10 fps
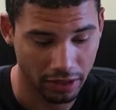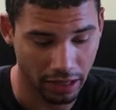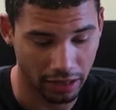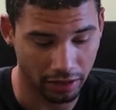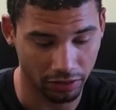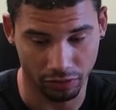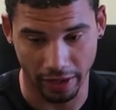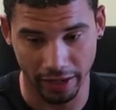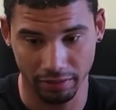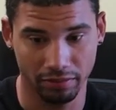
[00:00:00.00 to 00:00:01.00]
and the
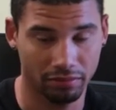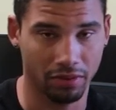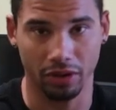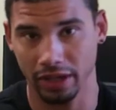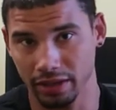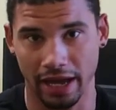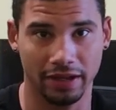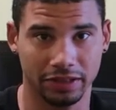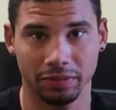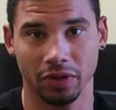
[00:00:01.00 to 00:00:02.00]
rent market, the
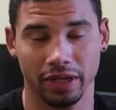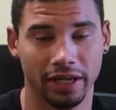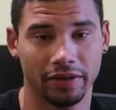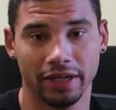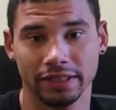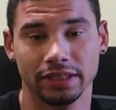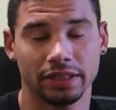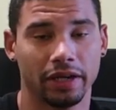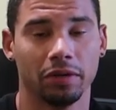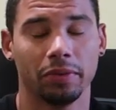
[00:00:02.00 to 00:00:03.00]
housing market here isn't
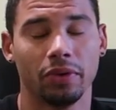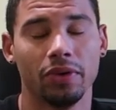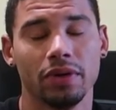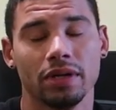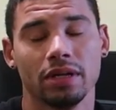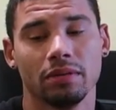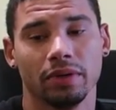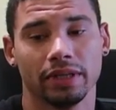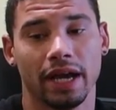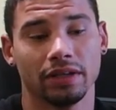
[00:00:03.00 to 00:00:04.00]
terrible,
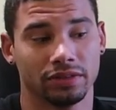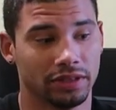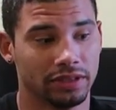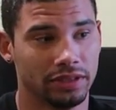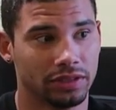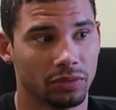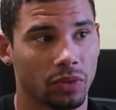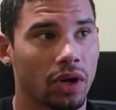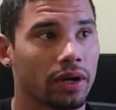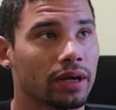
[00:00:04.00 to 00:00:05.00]
but the house does need some
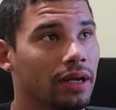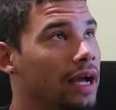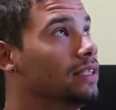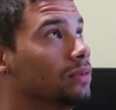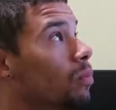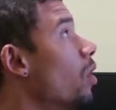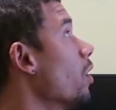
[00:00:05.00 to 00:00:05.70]
work. I had some